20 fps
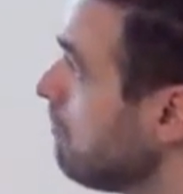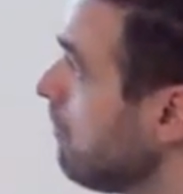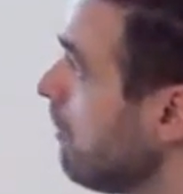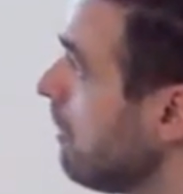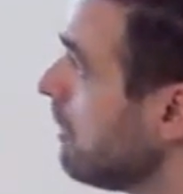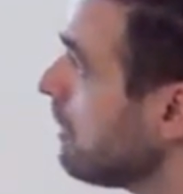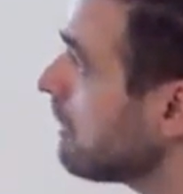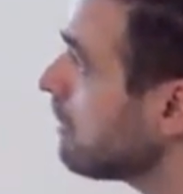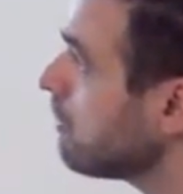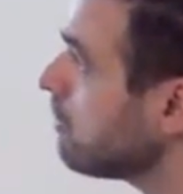
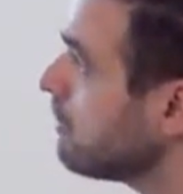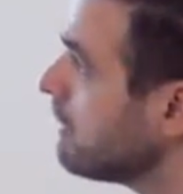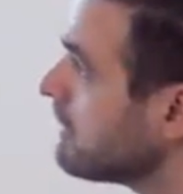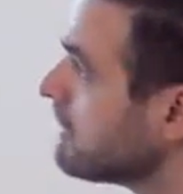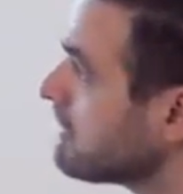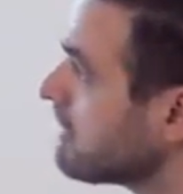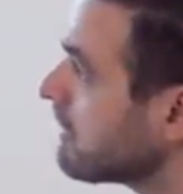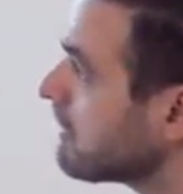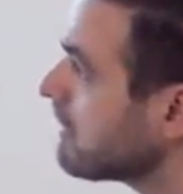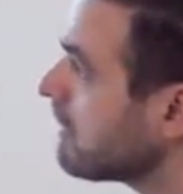molecule
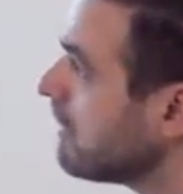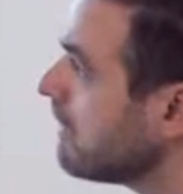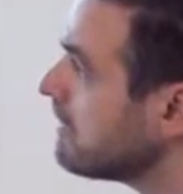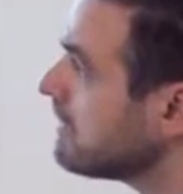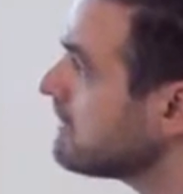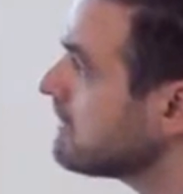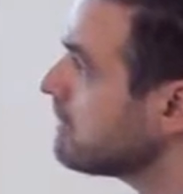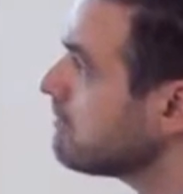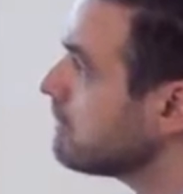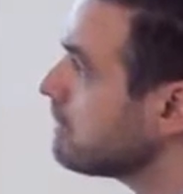reaches a
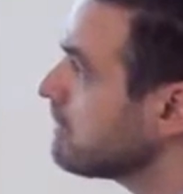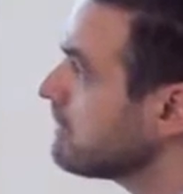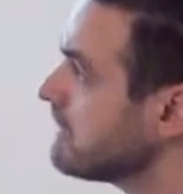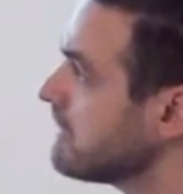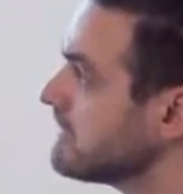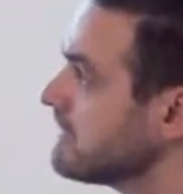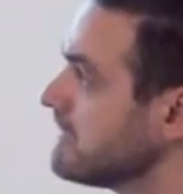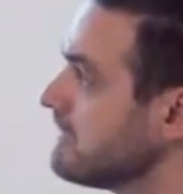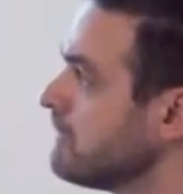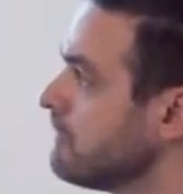crossing between
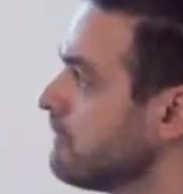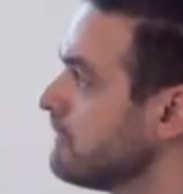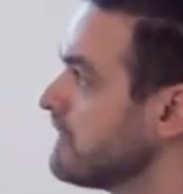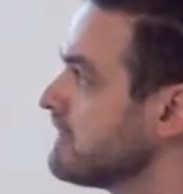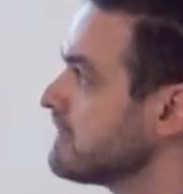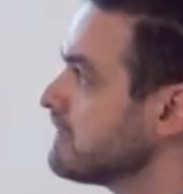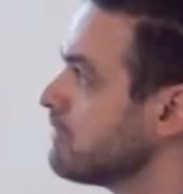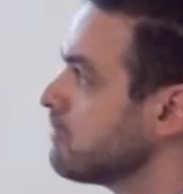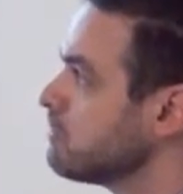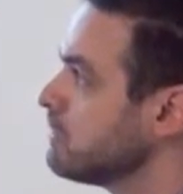the
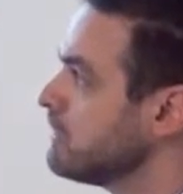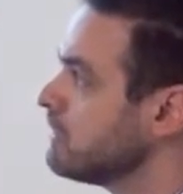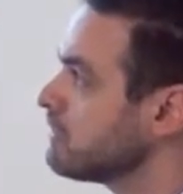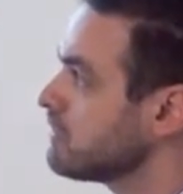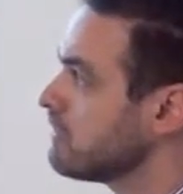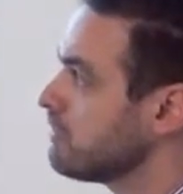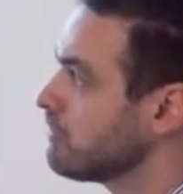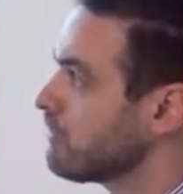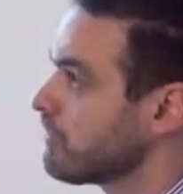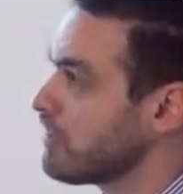surface and a
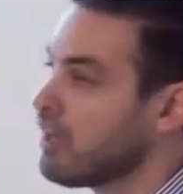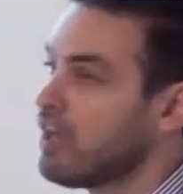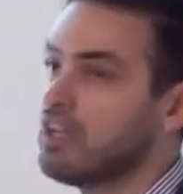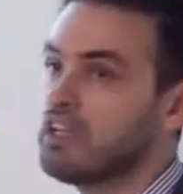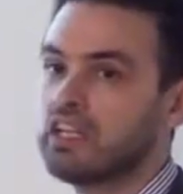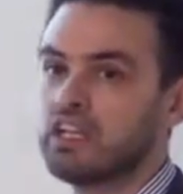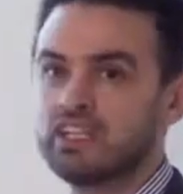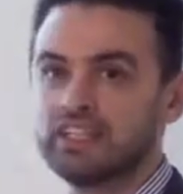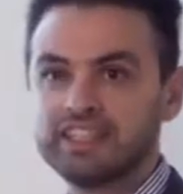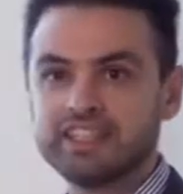region of a
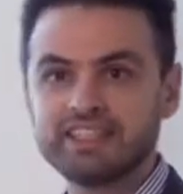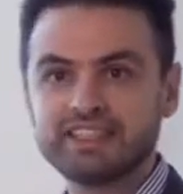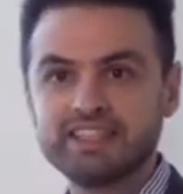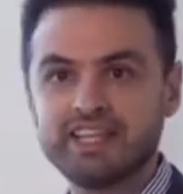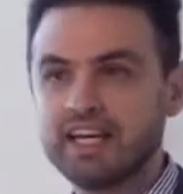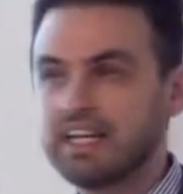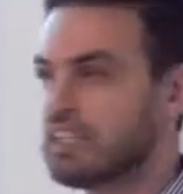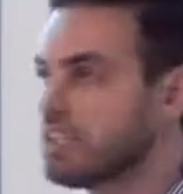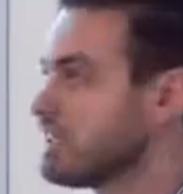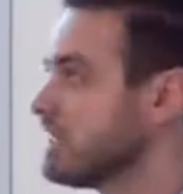conic
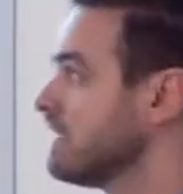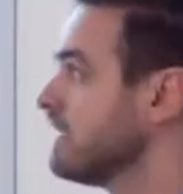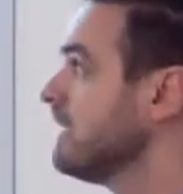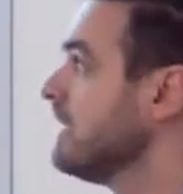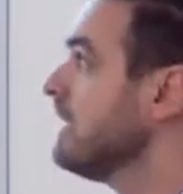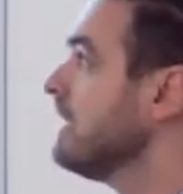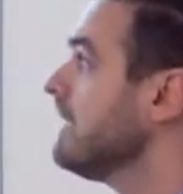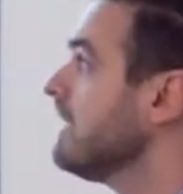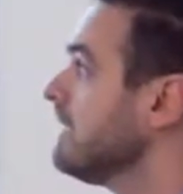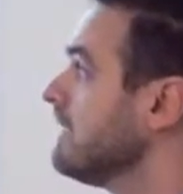intersection,
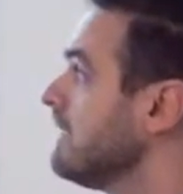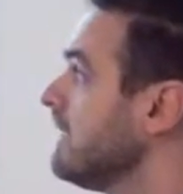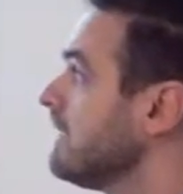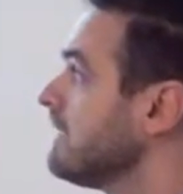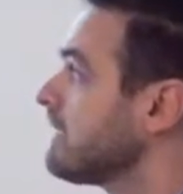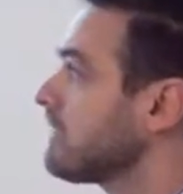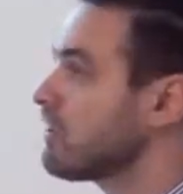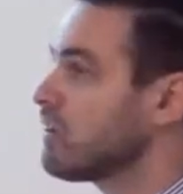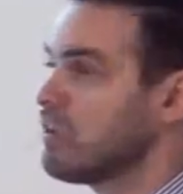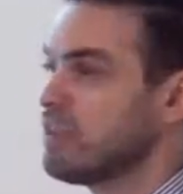then
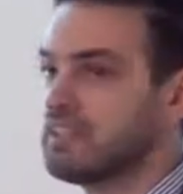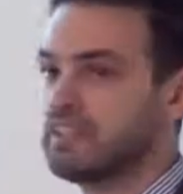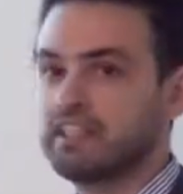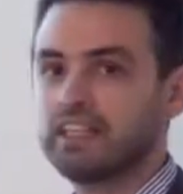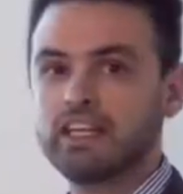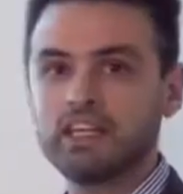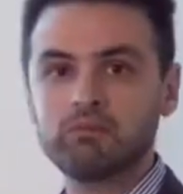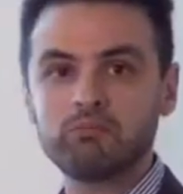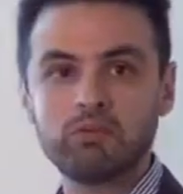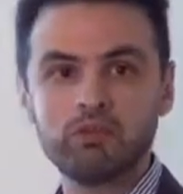the
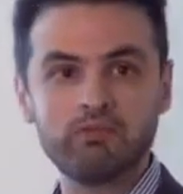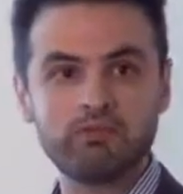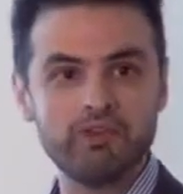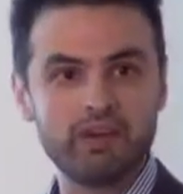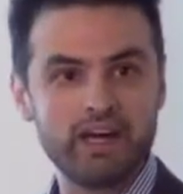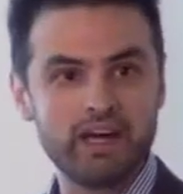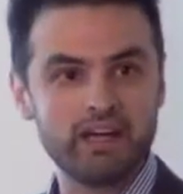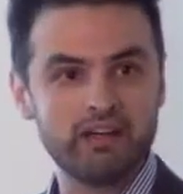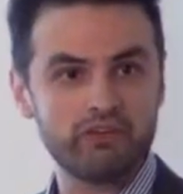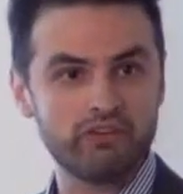crossing can be
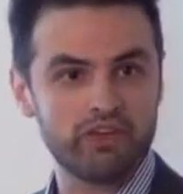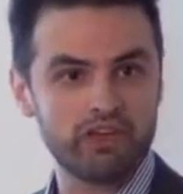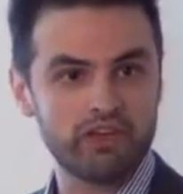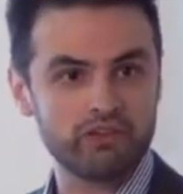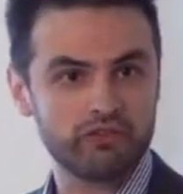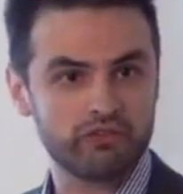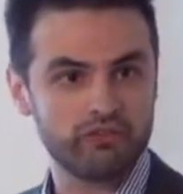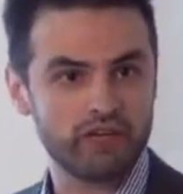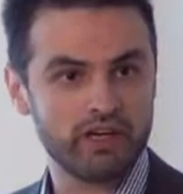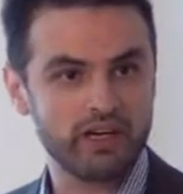very, very
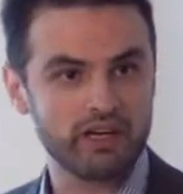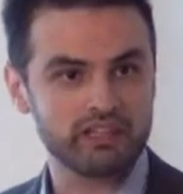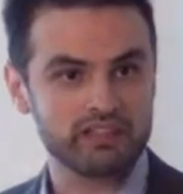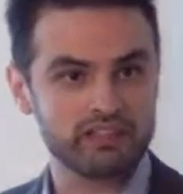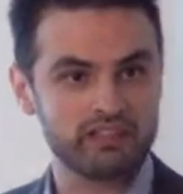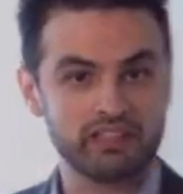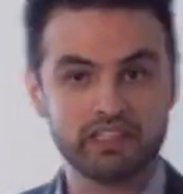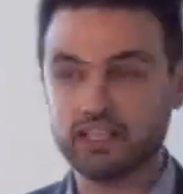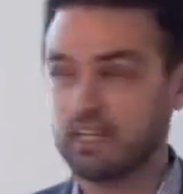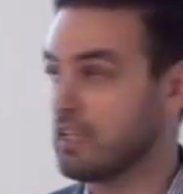
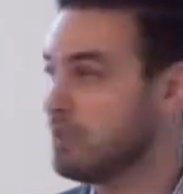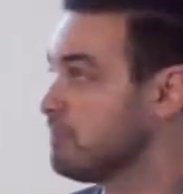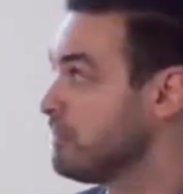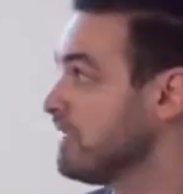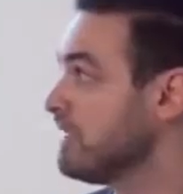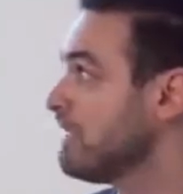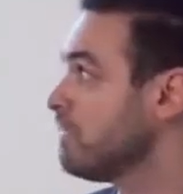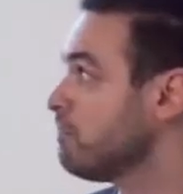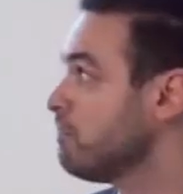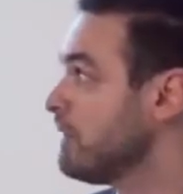fast. It can
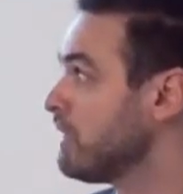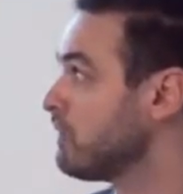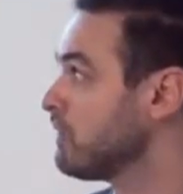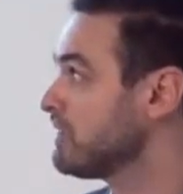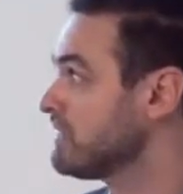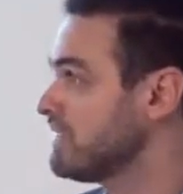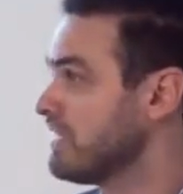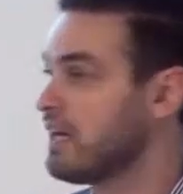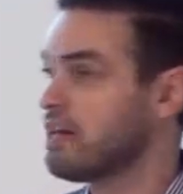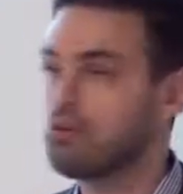be in a
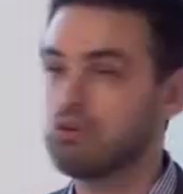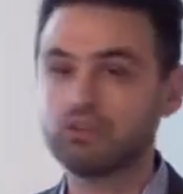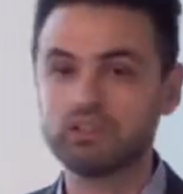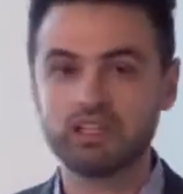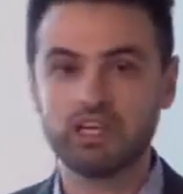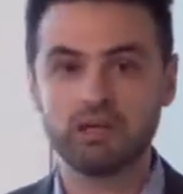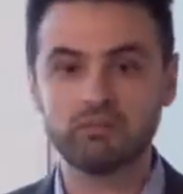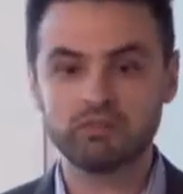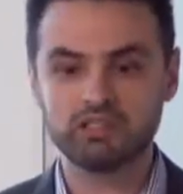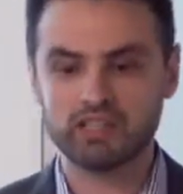picosecond
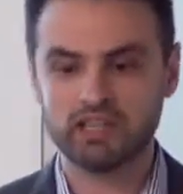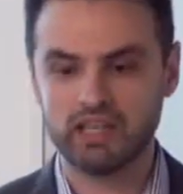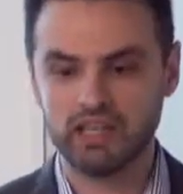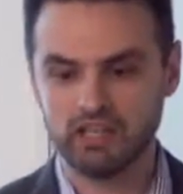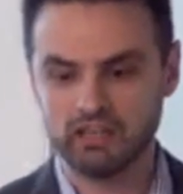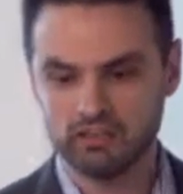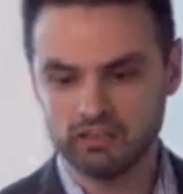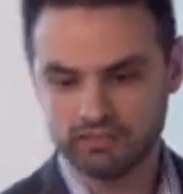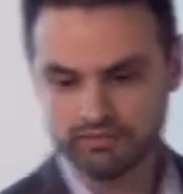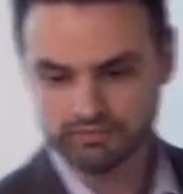time
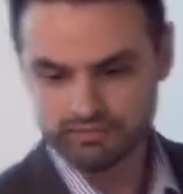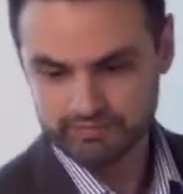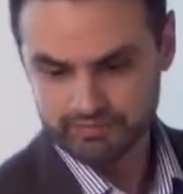scale.